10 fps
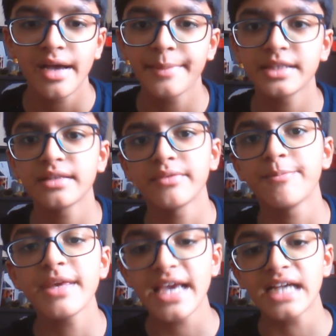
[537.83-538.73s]
I mean,
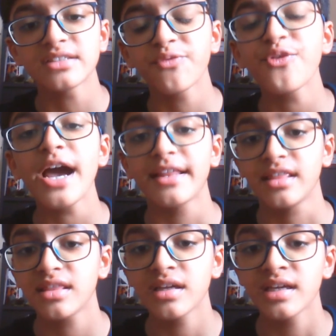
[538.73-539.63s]
me as a
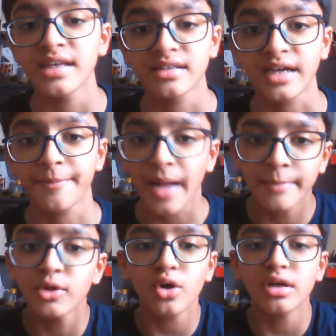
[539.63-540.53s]
fan thinking that
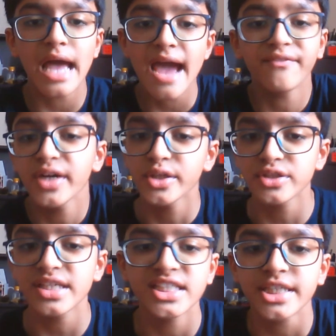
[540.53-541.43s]
I'm not ever
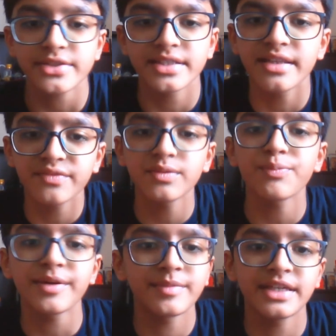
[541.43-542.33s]
gonna see Chelsea lift the
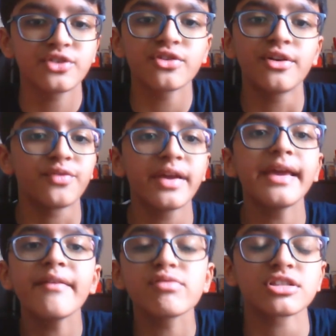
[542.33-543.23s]
Premier League trophy,
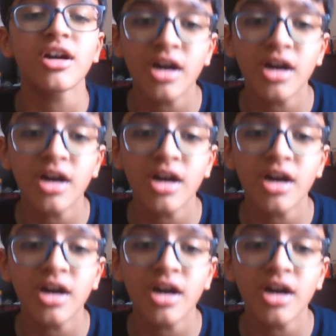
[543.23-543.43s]
it was